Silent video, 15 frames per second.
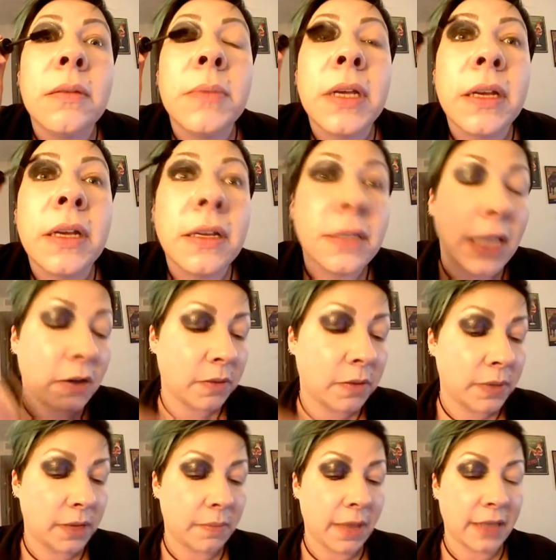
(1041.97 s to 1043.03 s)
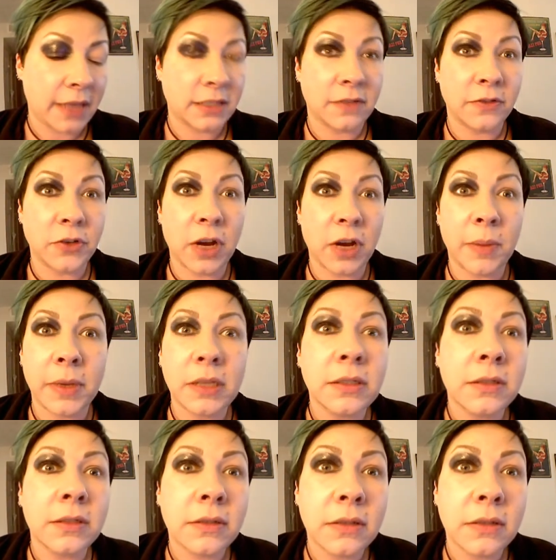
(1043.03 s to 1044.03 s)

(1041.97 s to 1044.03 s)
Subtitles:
because that would be massive drama.